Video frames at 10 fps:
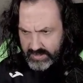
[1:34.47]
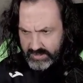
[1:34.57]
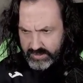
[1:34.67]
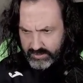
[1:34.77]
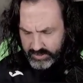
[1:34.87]

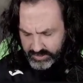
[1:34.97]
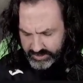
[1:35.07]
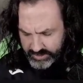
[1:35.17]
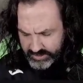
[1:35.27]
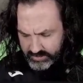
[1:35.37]
So this
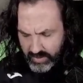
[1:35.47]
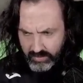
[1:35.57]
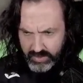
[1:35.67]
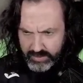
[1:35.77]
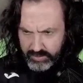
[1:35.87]
is the
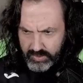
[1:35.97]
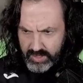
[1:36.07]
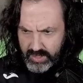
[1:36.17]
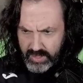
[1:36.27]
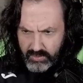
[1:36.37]
moment
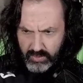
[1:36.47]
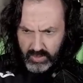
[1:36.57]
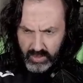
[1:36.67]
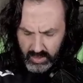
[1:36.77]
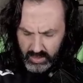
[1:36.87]
we
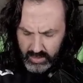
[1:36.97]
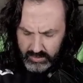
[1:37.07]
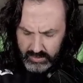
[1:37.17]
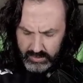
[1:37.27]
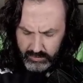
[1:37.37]
were
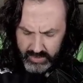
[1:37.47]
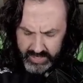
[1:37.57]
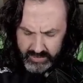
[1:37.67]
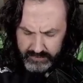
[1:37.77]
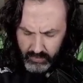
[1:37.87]
all
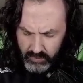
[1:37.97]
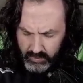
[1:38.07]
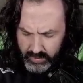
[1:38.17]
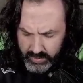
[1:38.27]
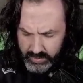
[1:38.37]
waiting
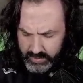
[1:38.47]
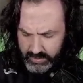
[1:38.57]
for.